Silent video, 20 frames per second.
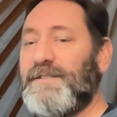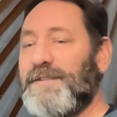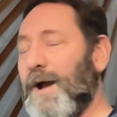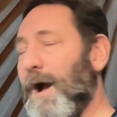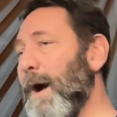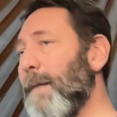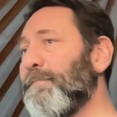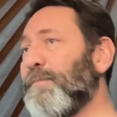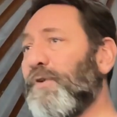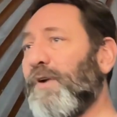to
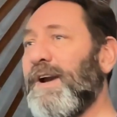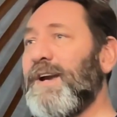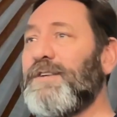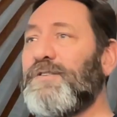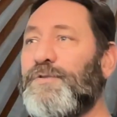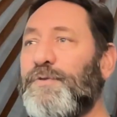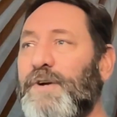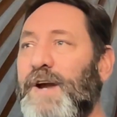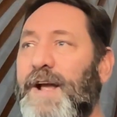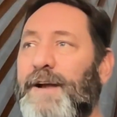upgrade
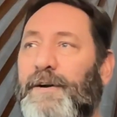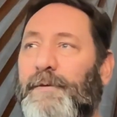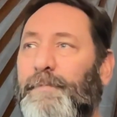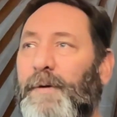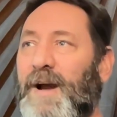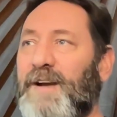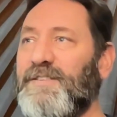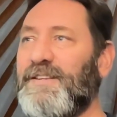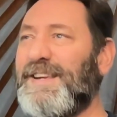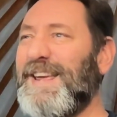to an
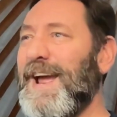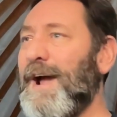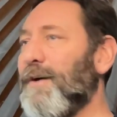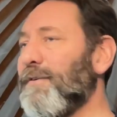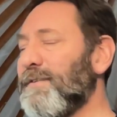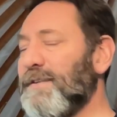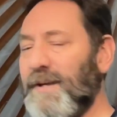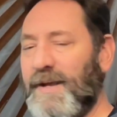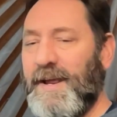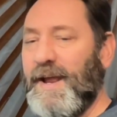enterprise
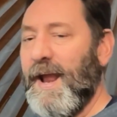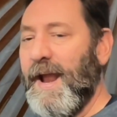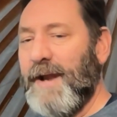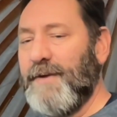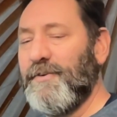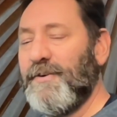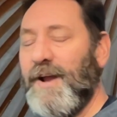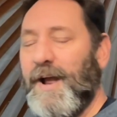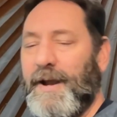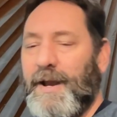account and
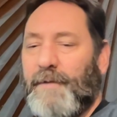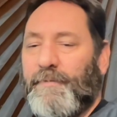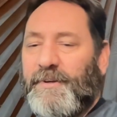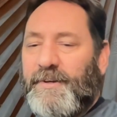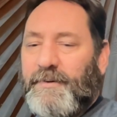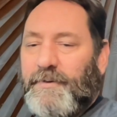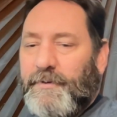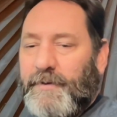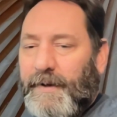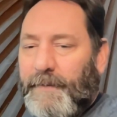you're not able
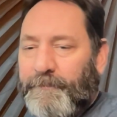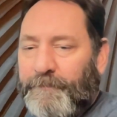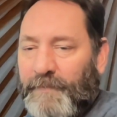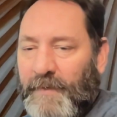to do it?